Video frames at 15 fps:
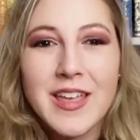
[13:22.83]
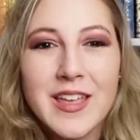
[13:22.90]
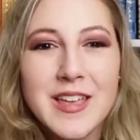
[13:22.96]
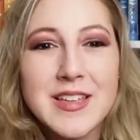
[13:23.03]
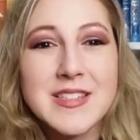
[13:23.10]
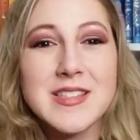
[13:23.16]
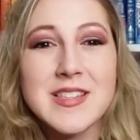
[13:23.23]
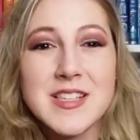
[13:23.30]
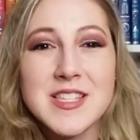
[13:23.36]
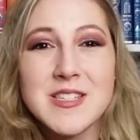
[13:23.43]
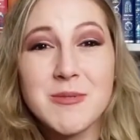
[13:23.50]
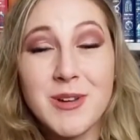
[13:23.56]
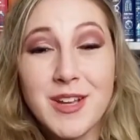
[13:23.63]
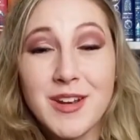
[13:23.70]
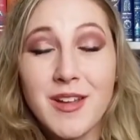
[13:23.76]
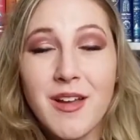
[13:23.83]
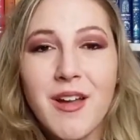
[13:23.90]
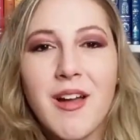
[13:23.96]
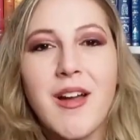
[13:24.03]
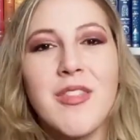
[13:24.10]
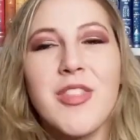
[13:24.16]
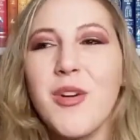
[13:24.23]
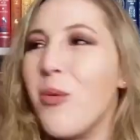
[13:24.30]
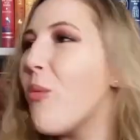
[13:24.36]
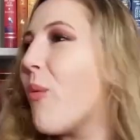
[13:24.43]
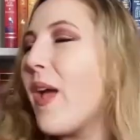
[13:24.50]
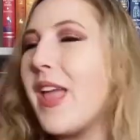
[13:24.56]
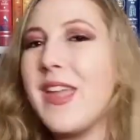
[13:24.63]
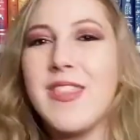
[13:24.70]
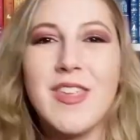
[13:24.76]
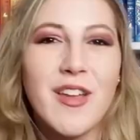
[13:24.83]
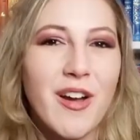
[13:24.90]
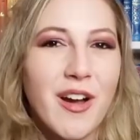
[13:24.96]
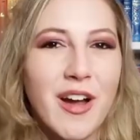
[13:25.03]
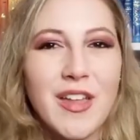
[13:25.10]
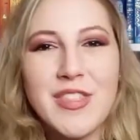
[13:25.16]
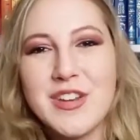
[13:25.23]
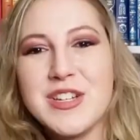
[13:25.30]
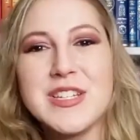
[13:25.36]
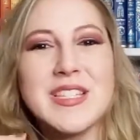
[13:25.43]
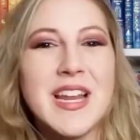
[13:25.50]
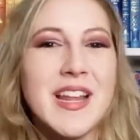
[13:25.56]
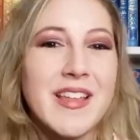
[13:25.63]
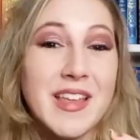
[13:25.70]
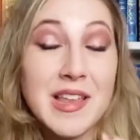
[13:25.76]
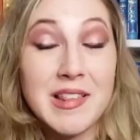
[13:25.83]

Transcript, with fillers: because this one, the way the author just kind